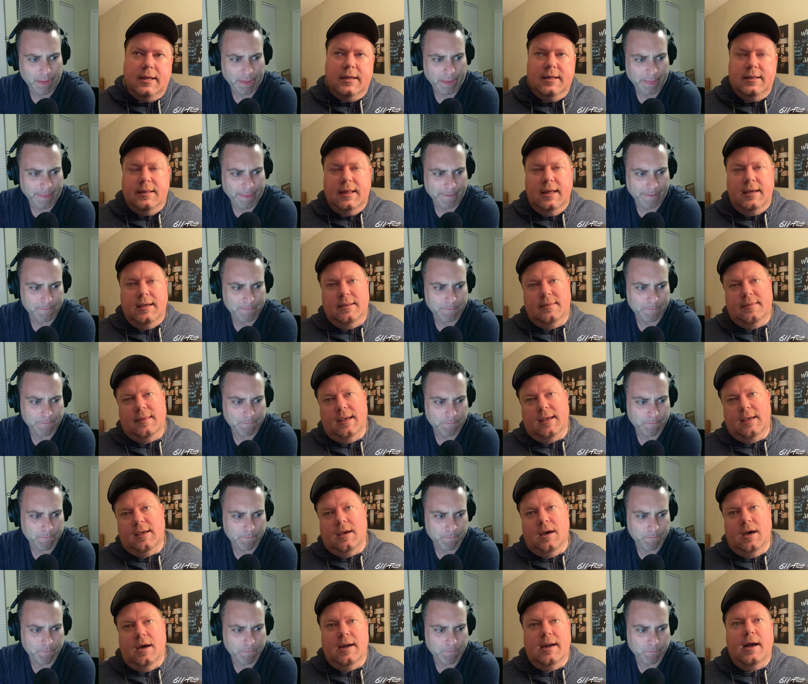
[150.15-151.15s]
Speaker 1: like they they
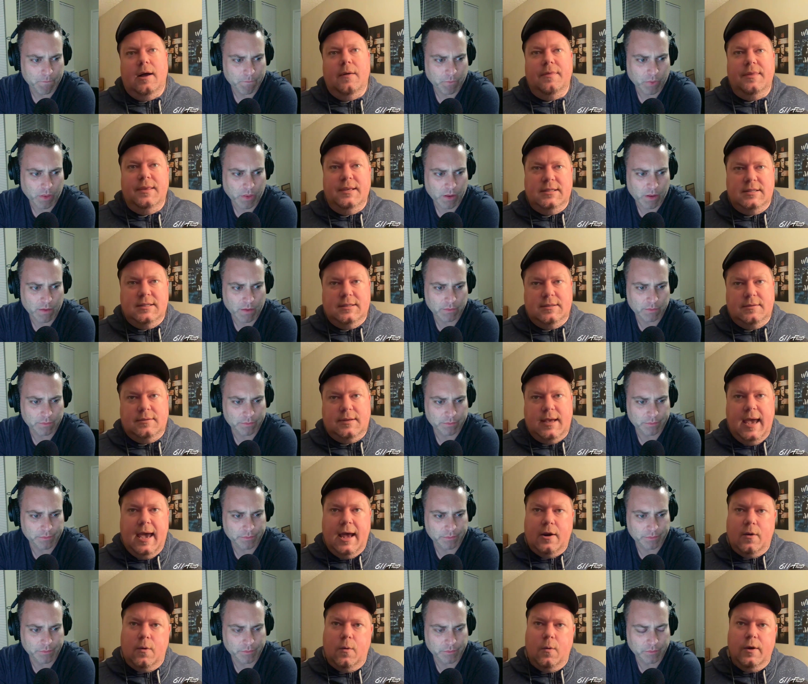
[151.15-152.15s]
cut out this
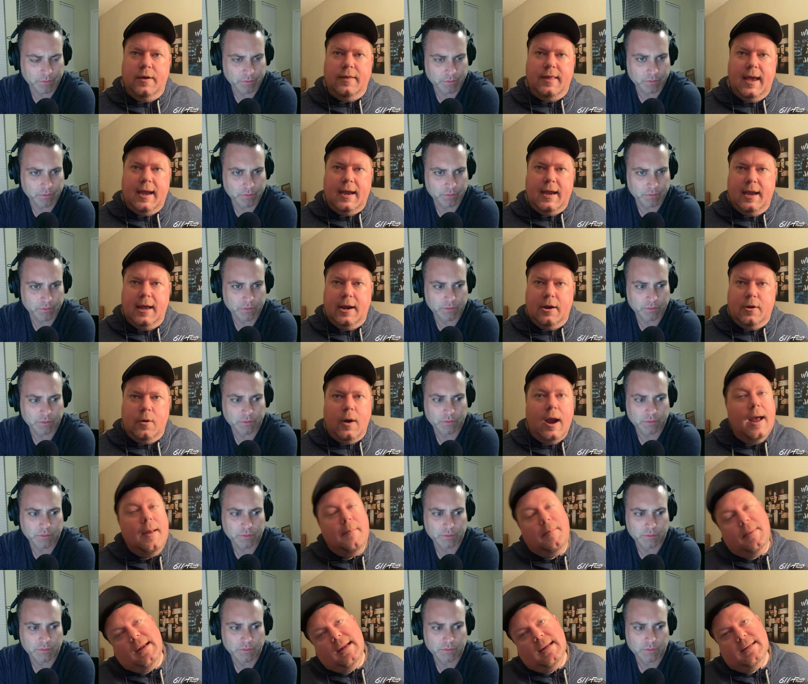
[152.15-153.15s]
category, that category.
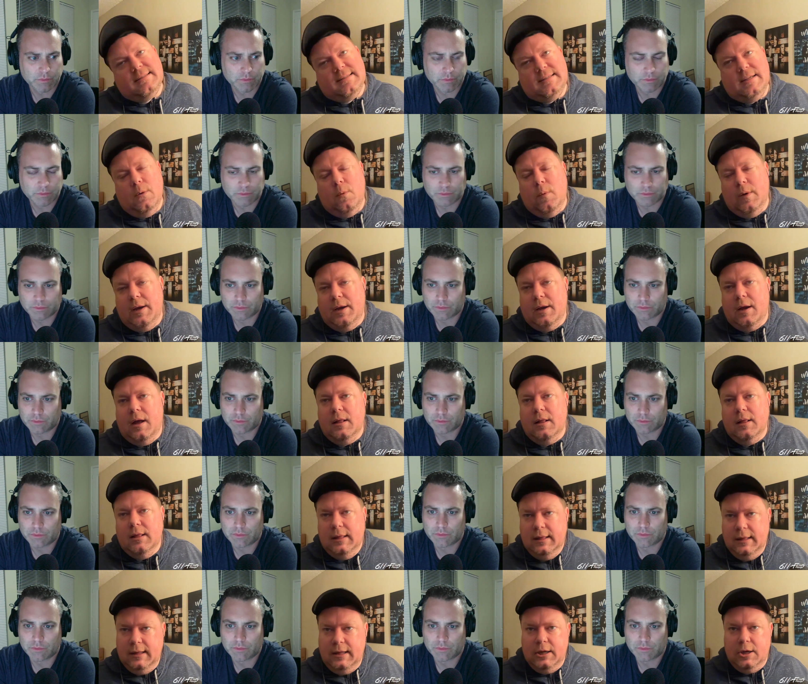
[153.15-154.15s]
I mean, it still went a
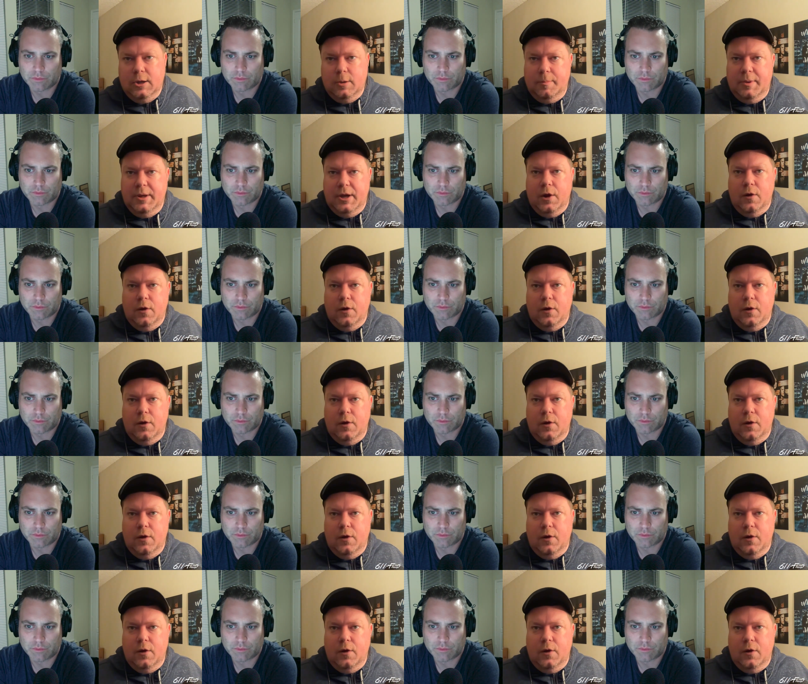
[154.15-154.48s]
little bit